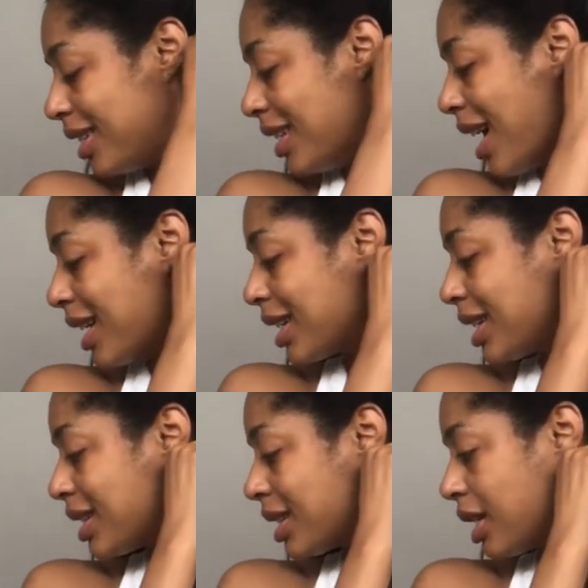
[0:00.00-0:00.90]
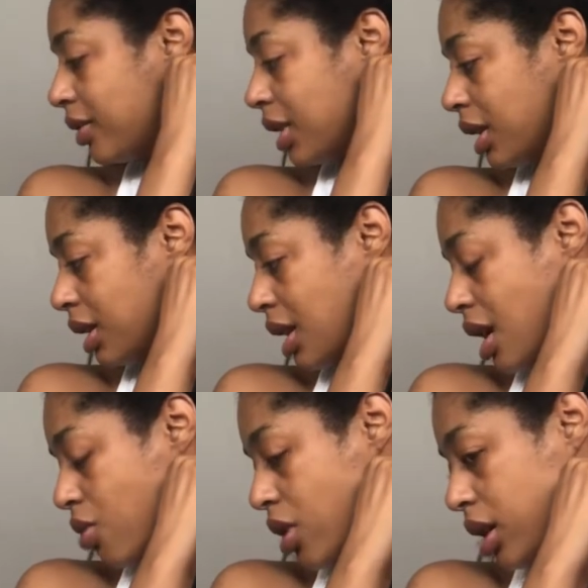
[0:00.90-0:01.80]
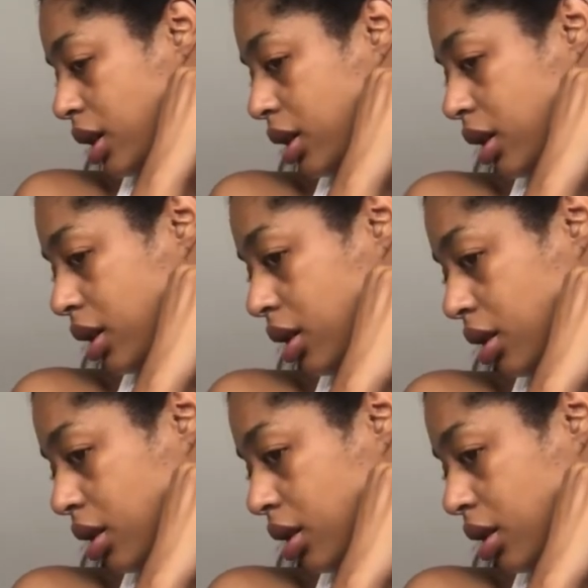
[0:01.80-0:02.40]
Not getting stuff done that I want to get done.